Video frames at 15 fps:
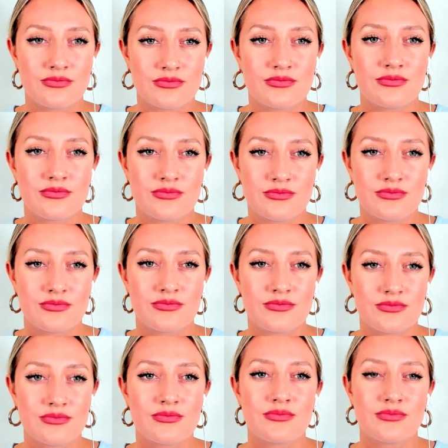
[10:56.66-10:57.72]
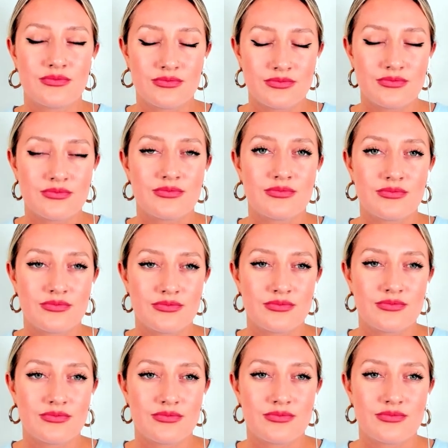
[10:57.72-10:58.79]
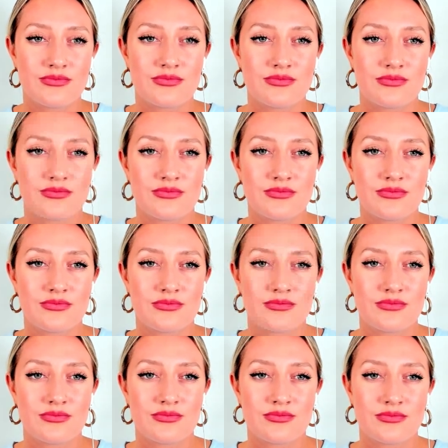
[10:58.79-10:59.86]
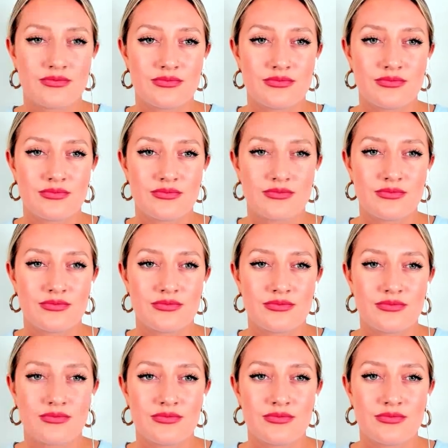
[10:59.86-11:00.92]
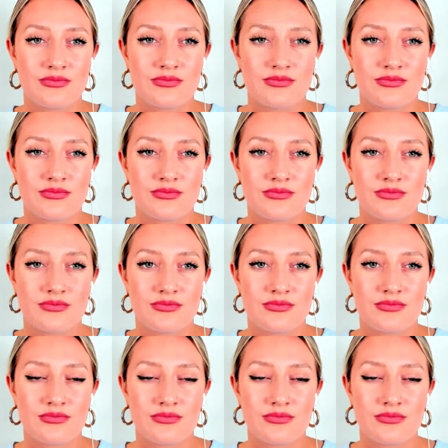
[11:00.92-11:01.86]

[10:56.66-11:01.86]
(not speaking)